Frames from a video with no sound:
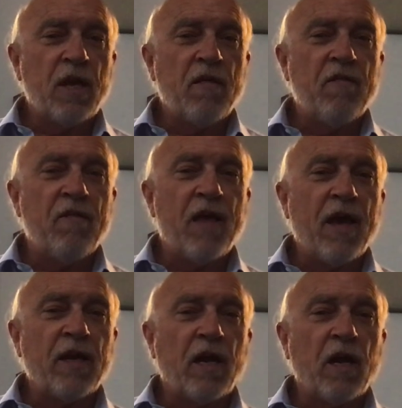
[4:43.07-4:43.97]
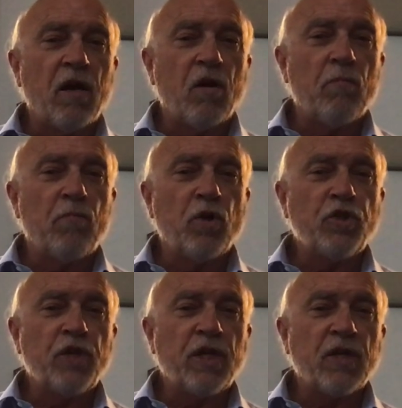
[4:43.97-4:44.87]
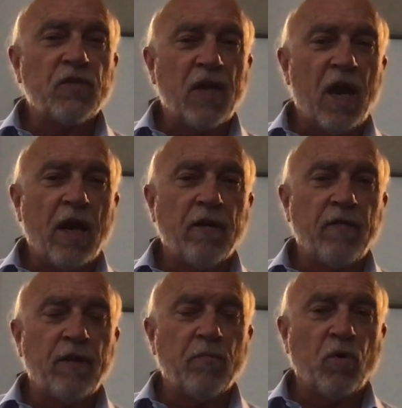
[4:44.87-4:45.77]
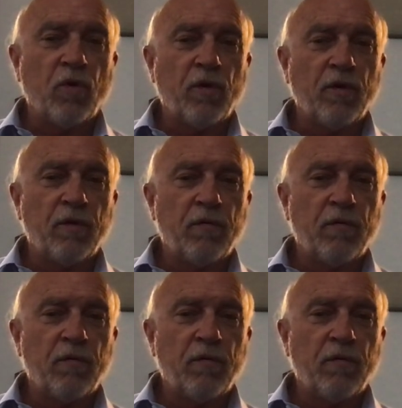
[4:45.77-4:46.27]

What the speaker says: that are pushing aside the important?